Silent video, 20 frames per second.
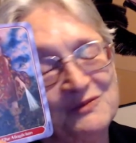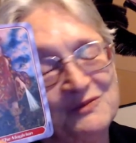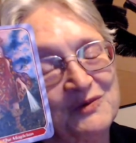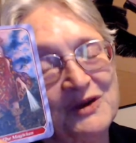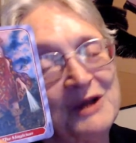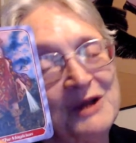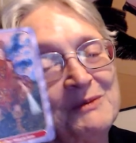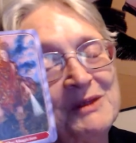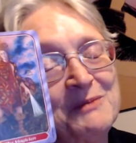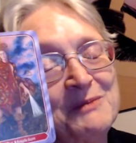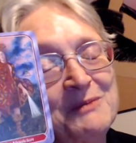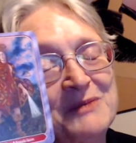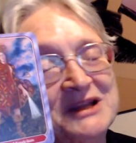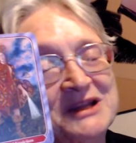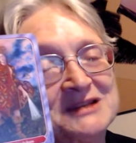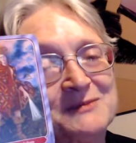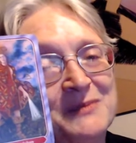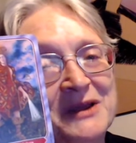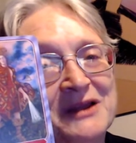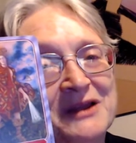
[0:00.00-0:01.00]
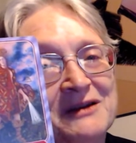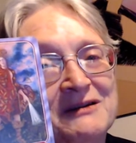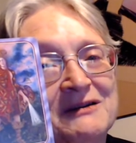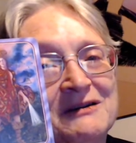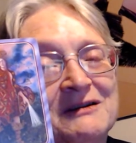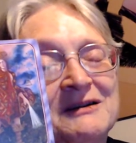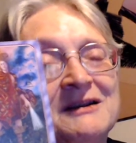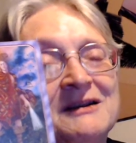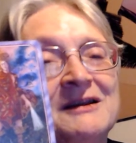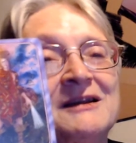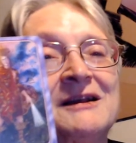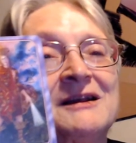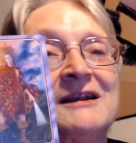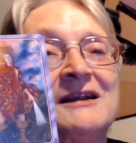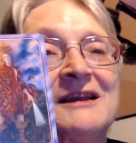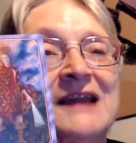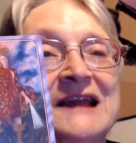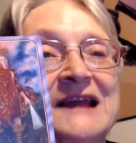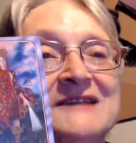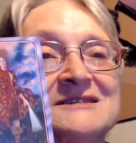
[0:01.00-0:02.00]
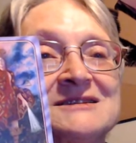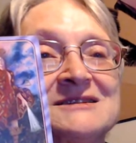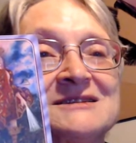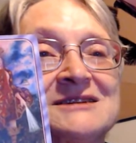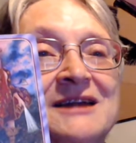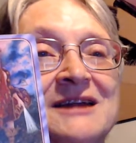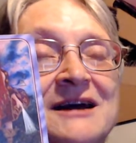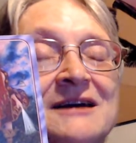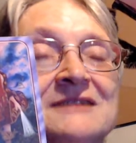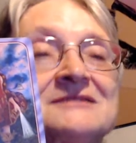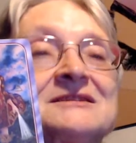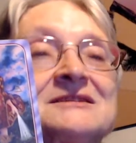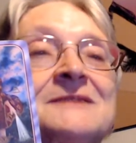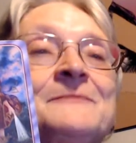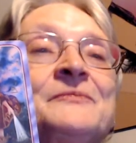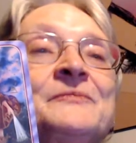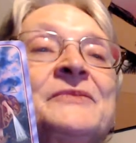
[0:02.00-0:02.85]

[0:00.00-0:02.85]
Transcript: probably much better lifestyles.